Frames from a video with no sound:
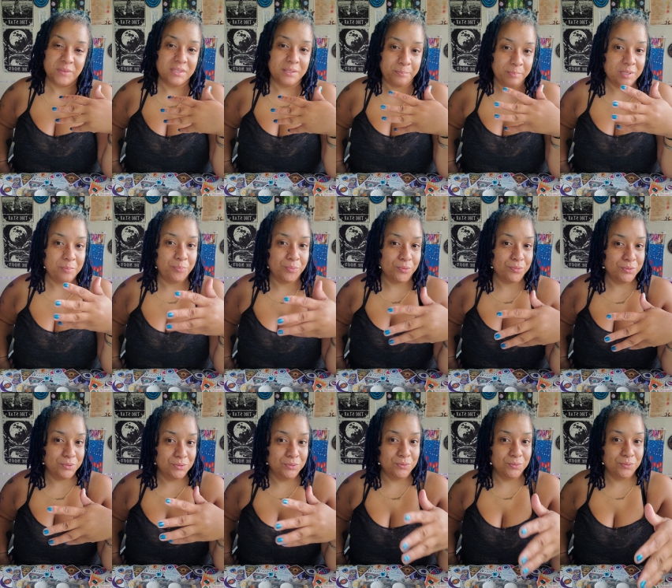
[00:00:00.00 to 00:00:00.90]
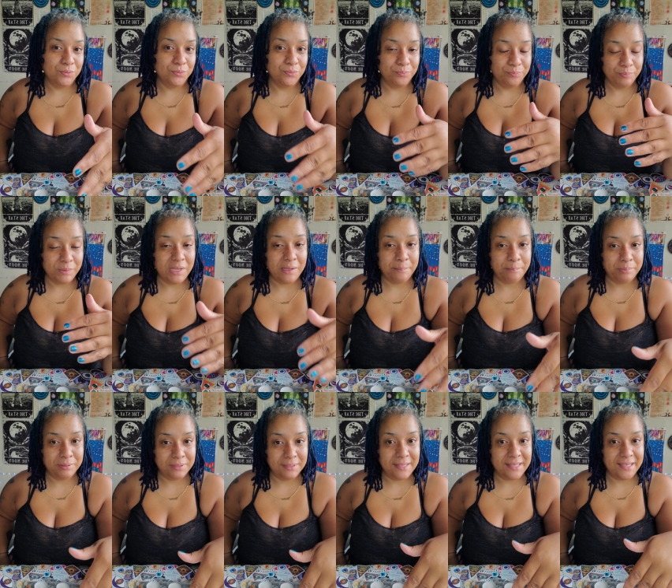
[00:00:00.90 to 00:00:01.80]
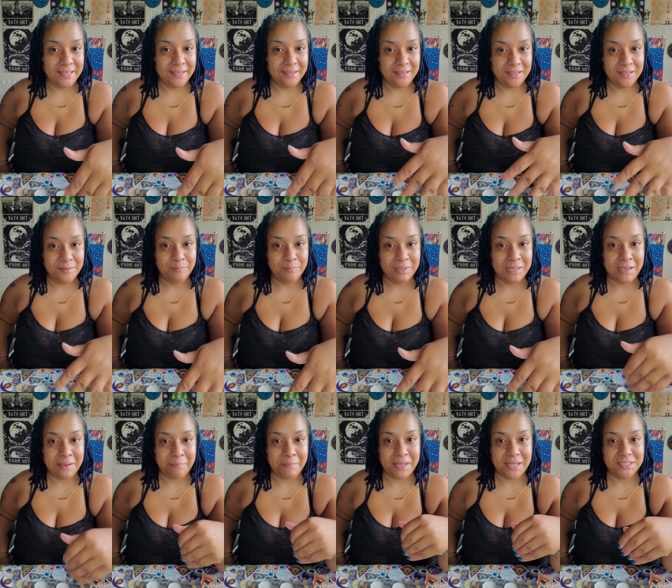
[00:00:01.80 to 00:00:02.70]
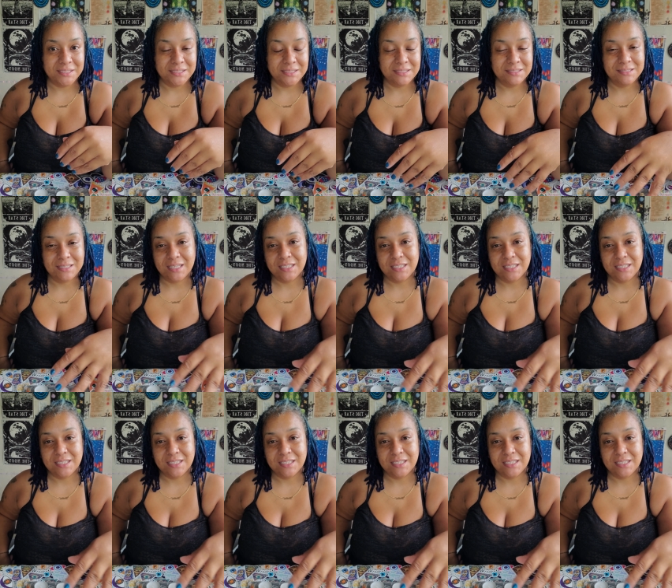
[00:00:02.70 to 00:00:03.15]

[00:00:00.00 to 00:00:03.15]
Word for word: The people do and play in black magic.